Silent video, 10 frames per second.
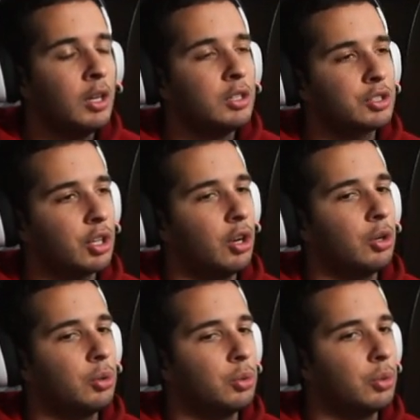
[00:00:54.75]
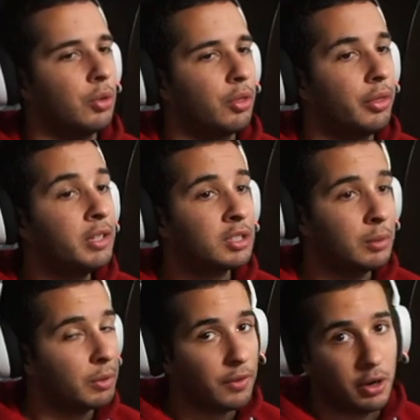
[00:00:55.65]
So this
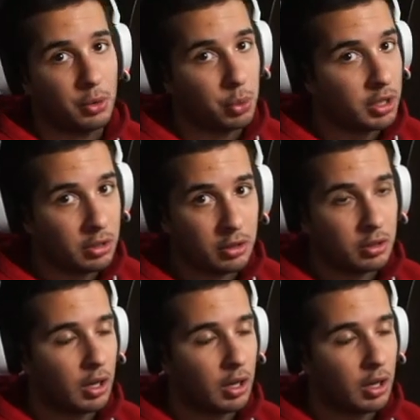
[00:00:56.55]
can be very weird.